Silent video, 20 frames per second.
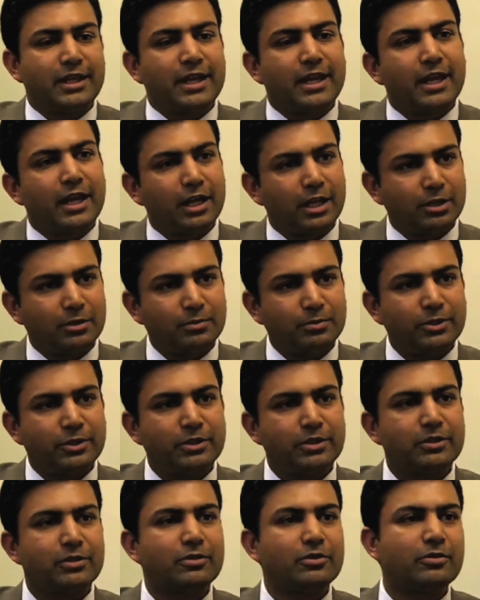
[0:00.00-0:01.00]
help
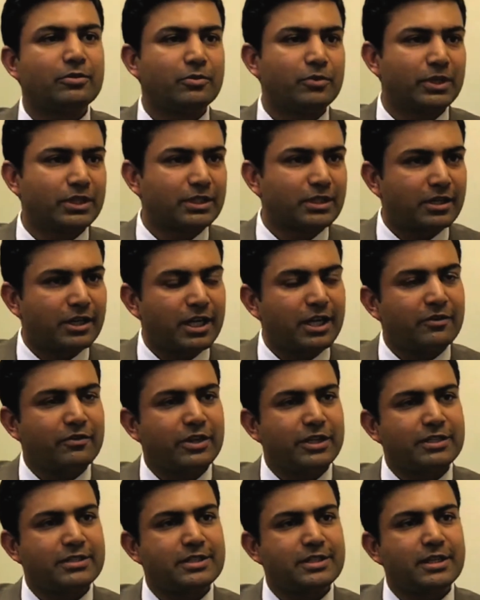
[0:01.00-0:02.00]
with
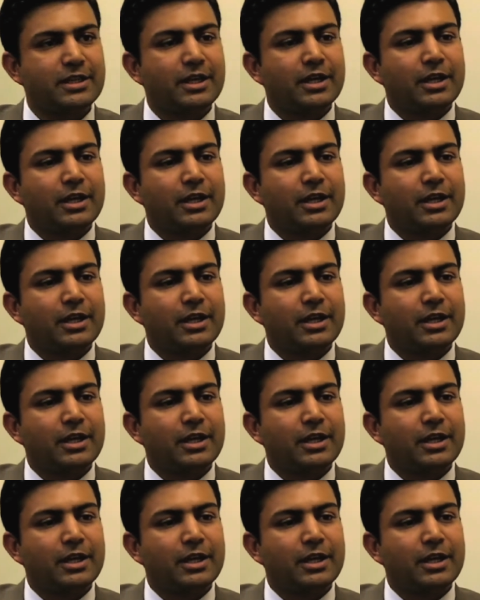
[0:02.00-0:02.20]
cravings,